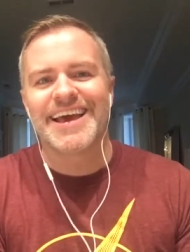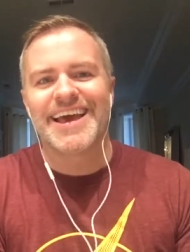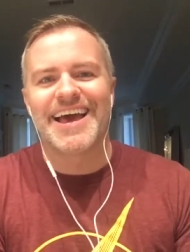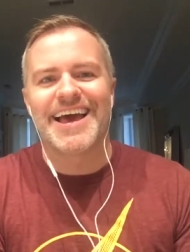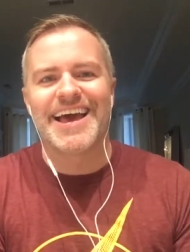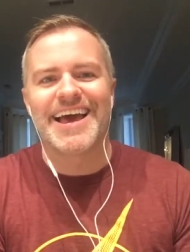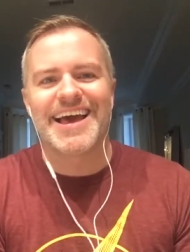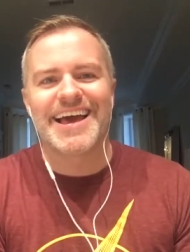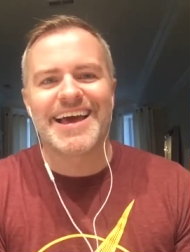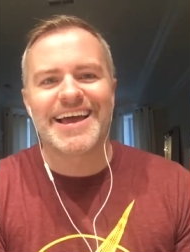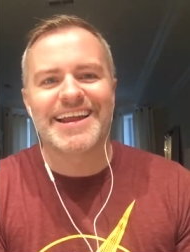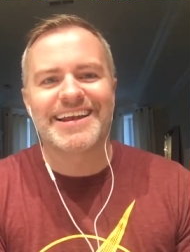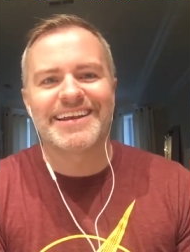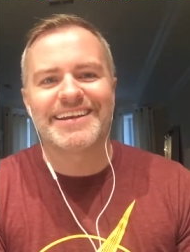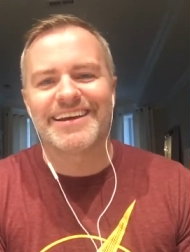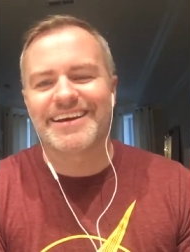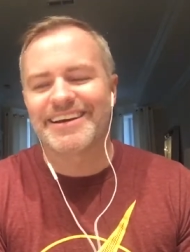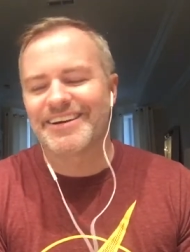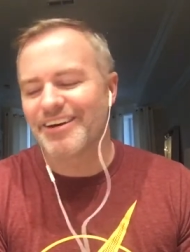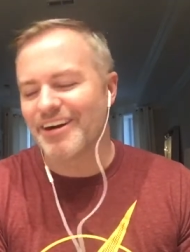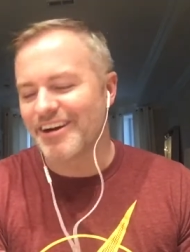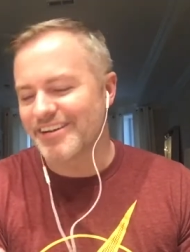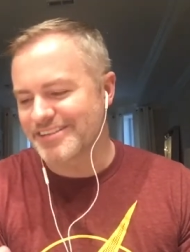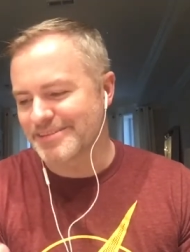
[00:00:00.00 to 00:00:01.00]
and
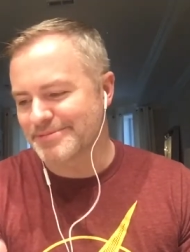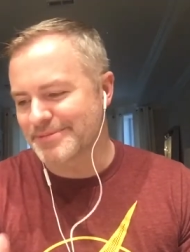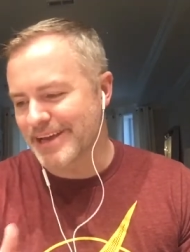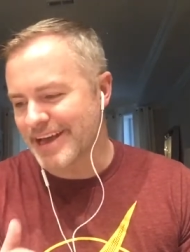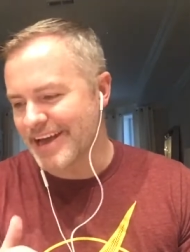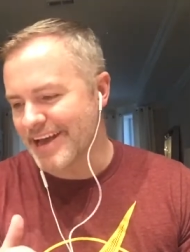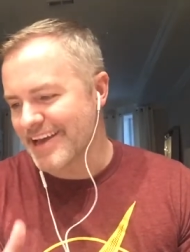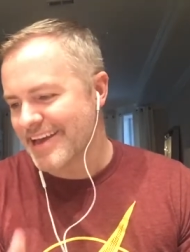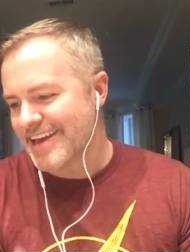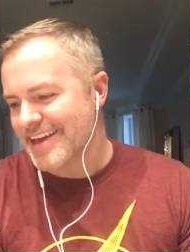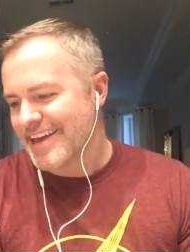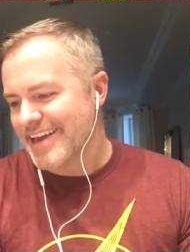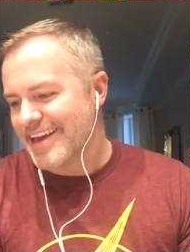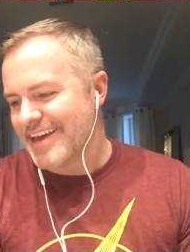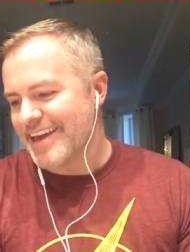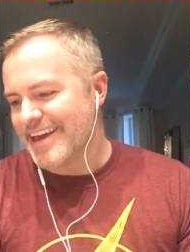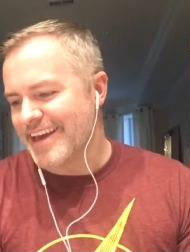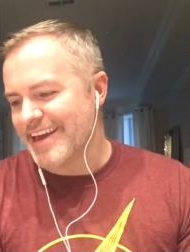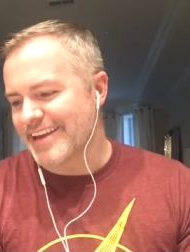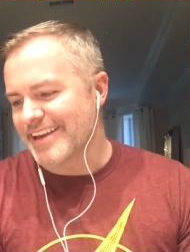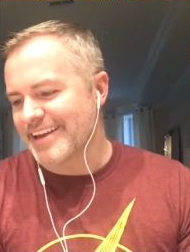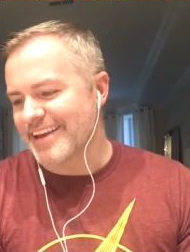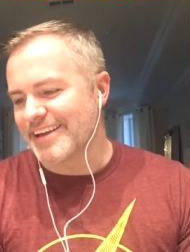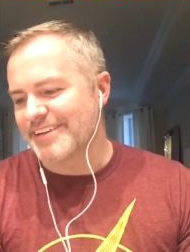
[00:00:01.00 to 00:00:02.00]
awesome guy.
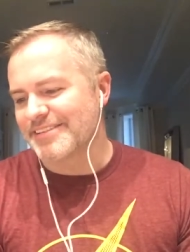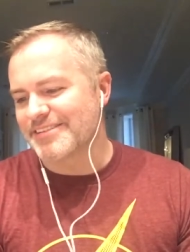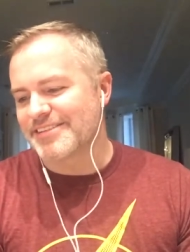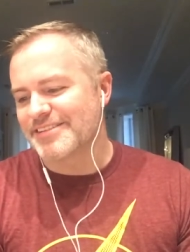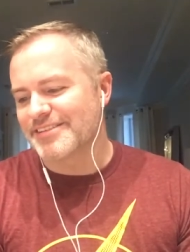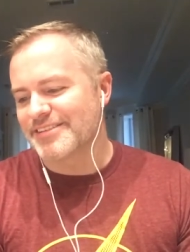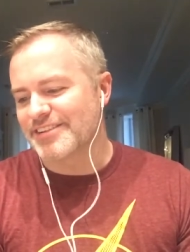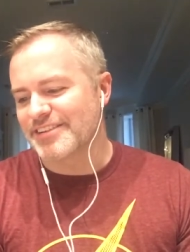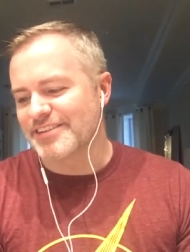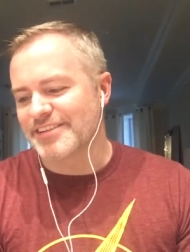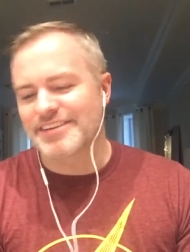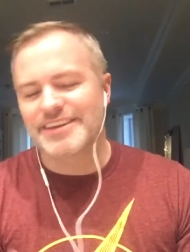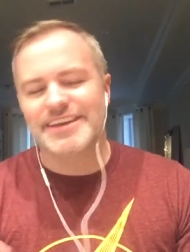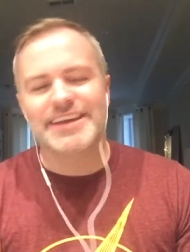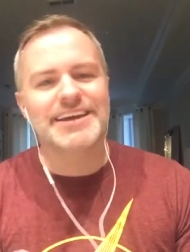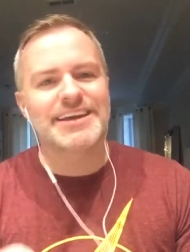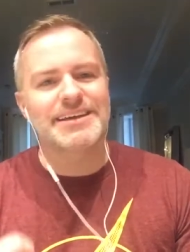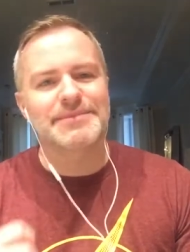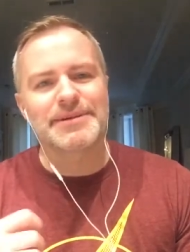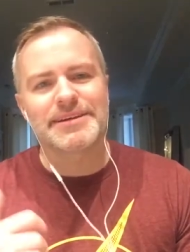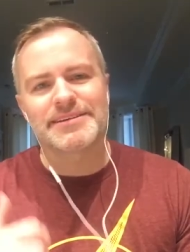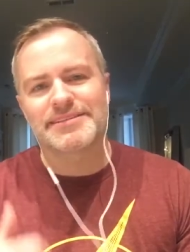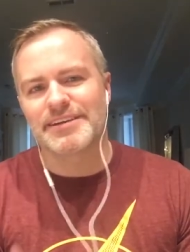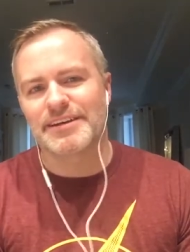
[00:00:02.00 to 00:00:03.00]
And I was just
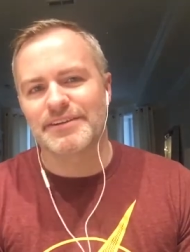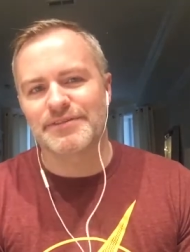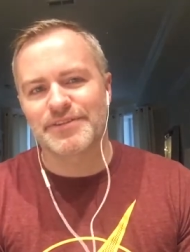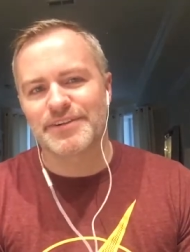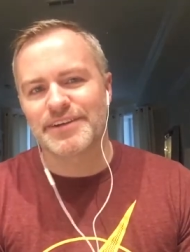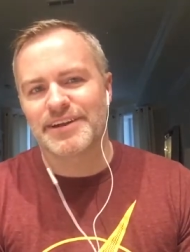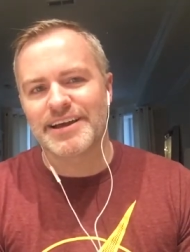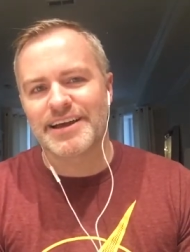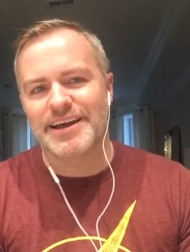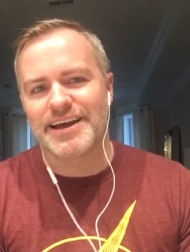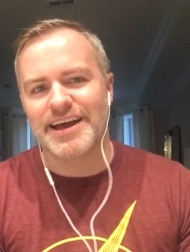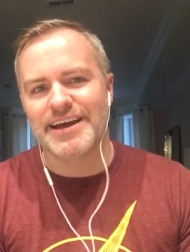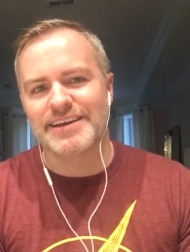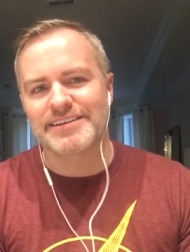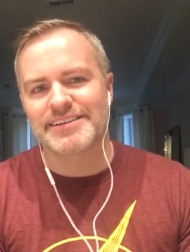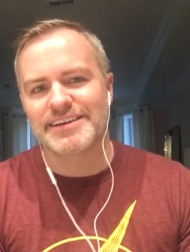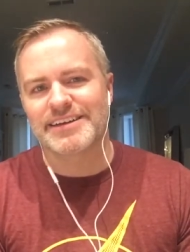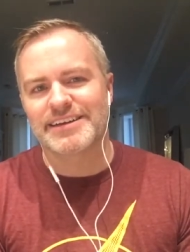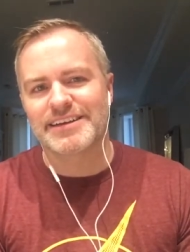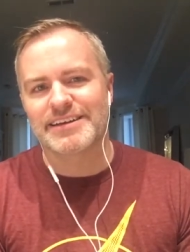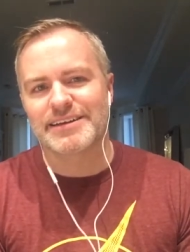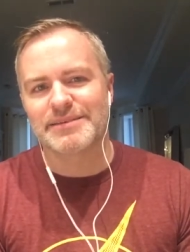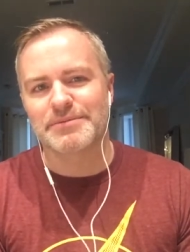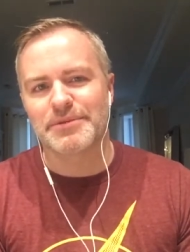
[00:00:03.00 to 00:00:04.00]
kicking myself for not
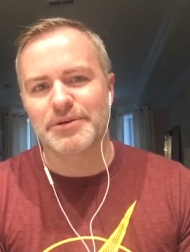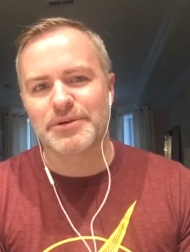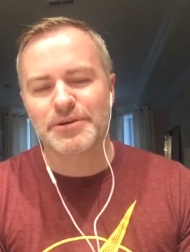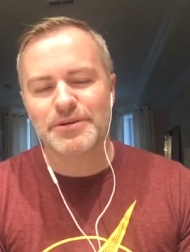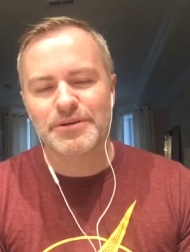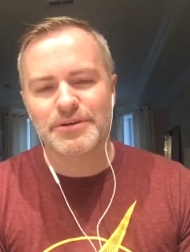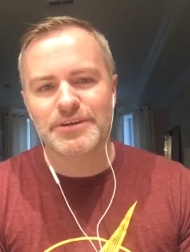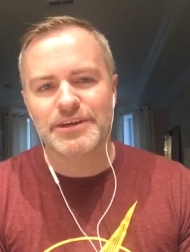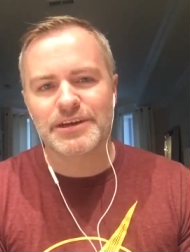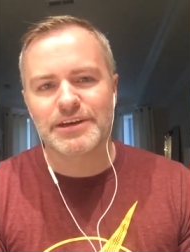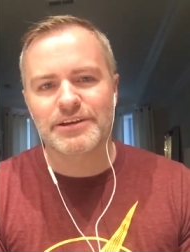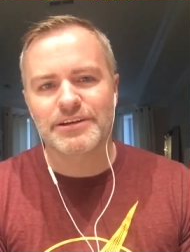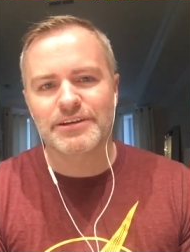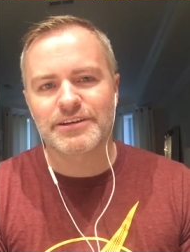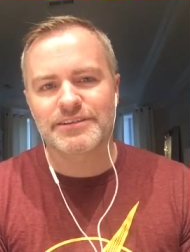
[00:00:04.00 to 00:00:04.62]
asking him earlier,